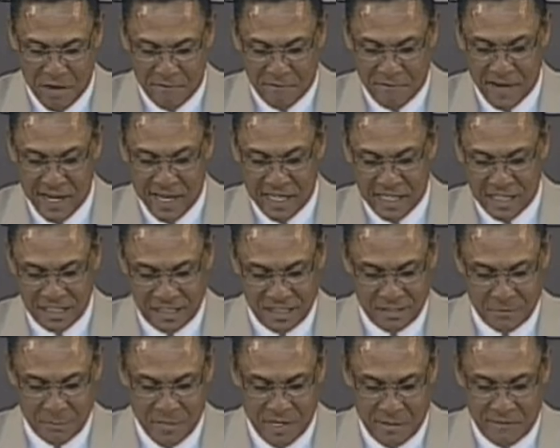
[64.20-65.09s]
friend,
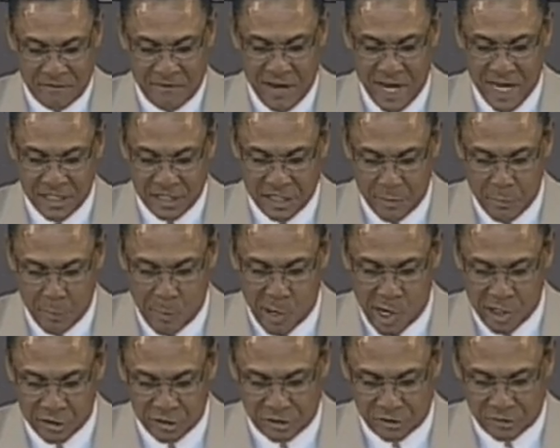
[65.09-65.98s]
my friends in
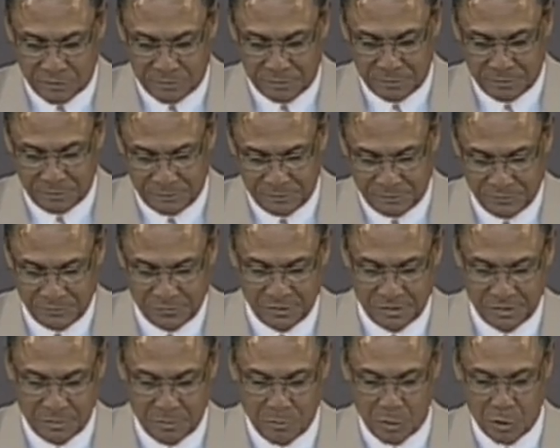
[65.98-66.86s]
Boston,
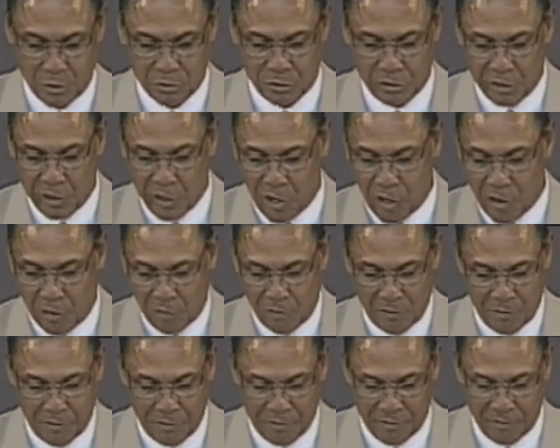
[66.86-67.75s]
Montreal,
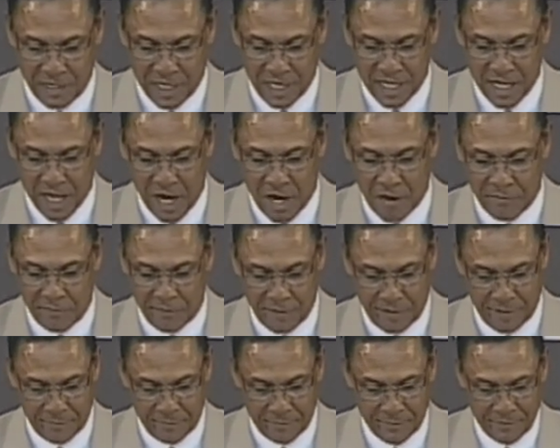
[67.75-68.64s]

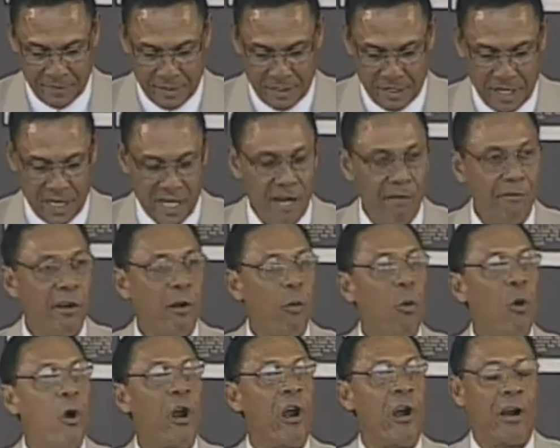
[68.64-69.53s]
Philadelphia,
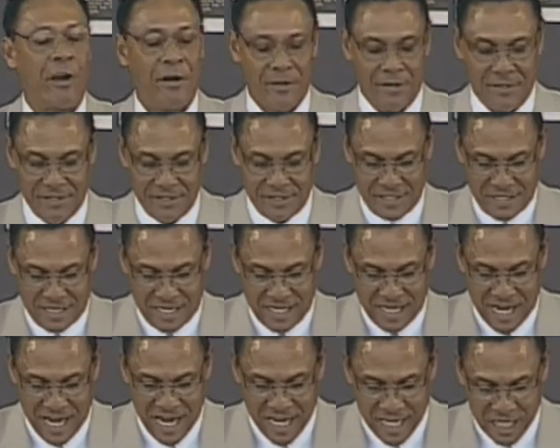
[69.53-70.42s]
everywhere,
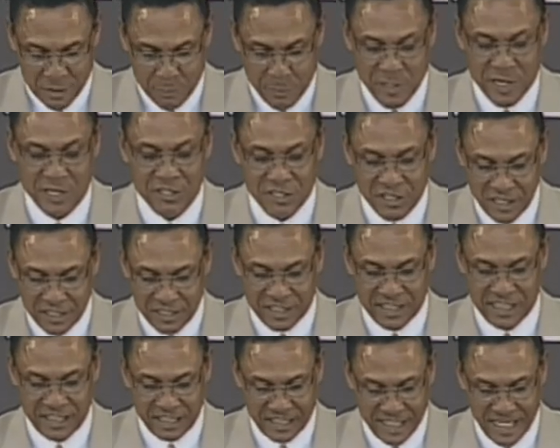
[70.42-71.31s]
and especially in
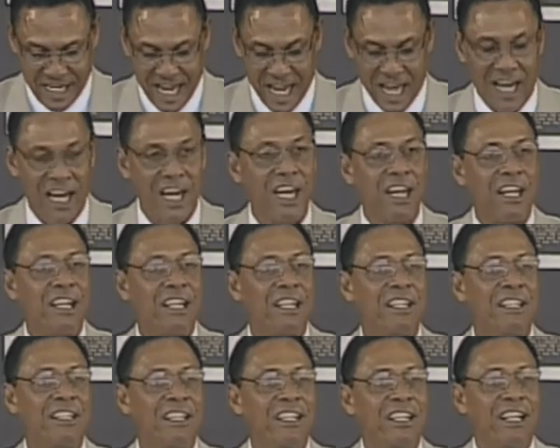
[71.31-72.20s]
Cincinnati,
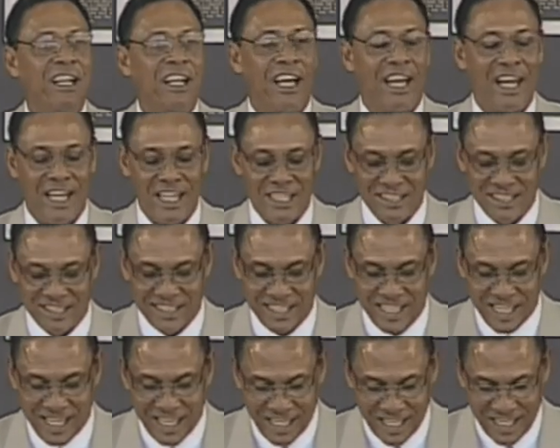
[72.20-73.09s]
a
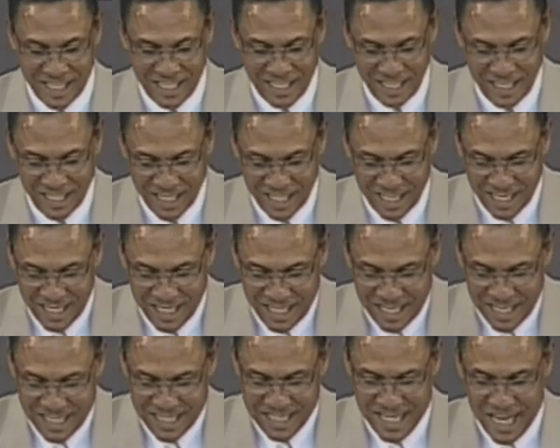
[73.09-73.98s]
city
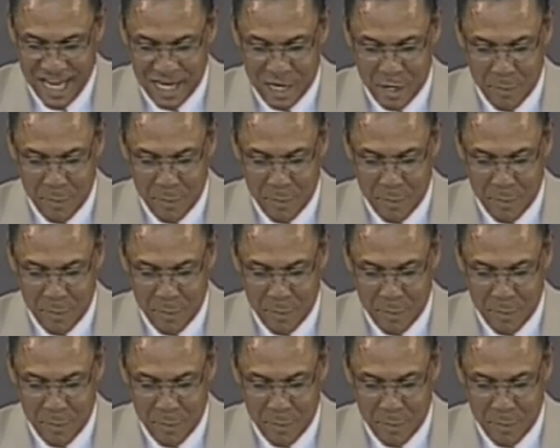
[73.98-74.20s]
that